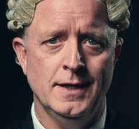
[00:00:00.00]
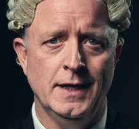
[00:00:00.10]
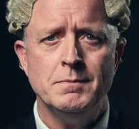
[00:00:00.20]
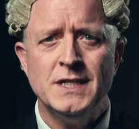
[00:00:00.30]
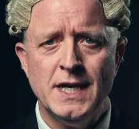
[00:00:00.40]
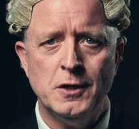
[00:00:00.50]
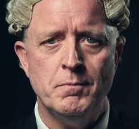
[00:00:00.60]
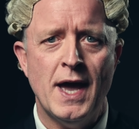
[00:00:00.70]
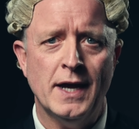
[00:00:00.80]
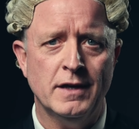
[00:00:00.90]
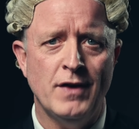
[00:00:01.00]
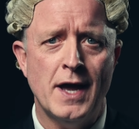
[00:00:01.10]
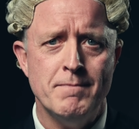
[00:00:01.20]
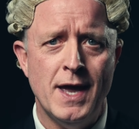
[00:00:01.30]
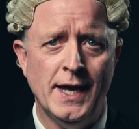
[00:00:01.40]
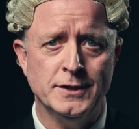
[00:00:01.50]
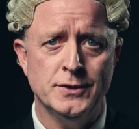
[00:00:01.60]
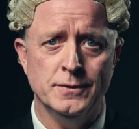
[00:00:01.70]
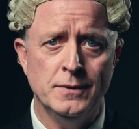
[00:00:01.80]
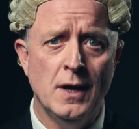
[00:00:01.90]
Let me take you back, if I may,
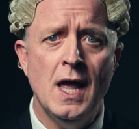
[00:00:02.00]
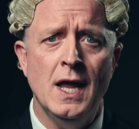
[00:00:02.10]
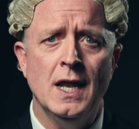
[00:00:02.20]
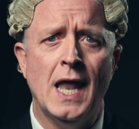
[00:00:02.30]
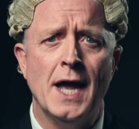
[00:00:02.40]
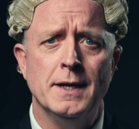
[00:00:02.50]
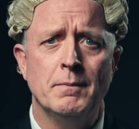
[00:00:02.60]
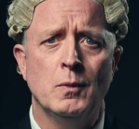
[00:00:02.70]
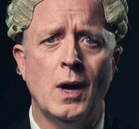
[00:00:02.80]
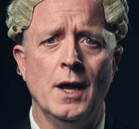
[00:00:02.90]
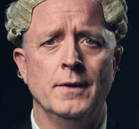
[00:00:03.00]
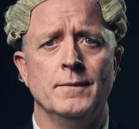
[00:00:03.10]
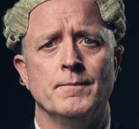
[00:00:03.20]
to lie number one.